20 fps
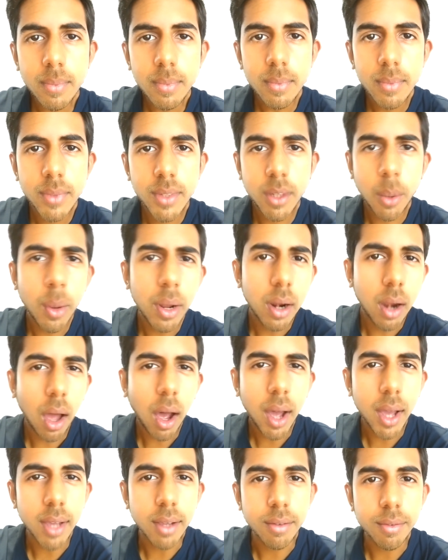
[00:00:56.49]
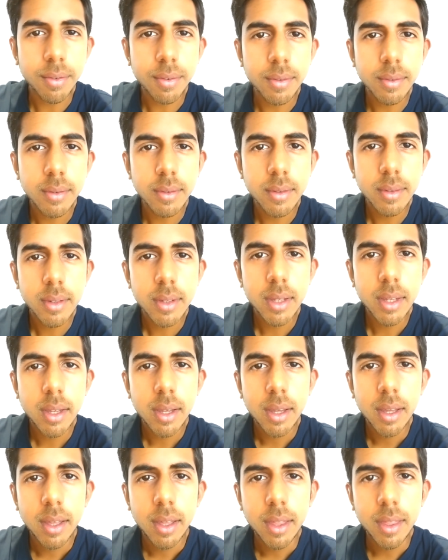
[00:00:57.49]
so alive
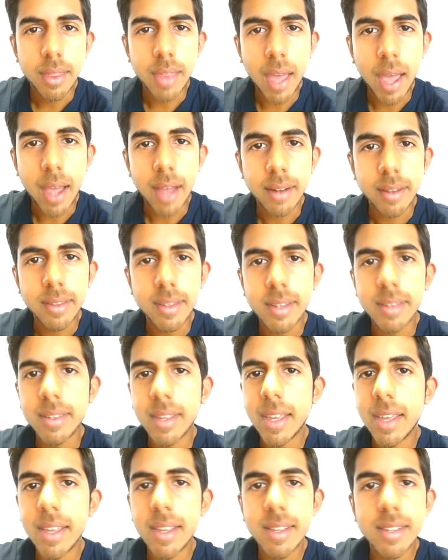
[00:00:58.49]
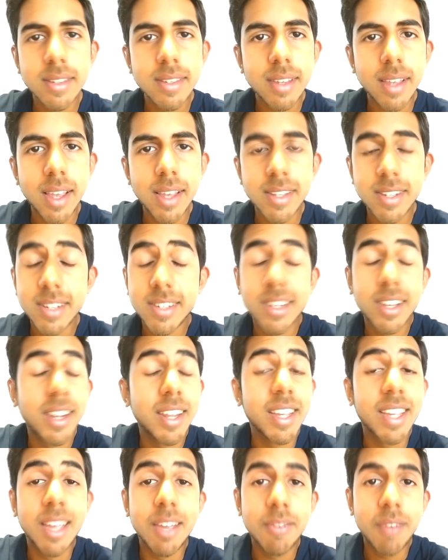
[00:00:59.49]
that disease is just going
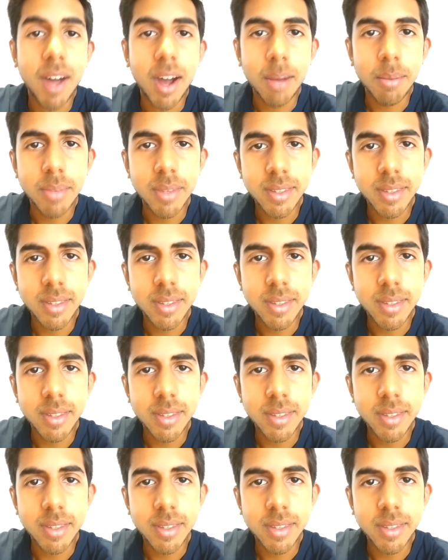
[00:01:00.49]
to give up.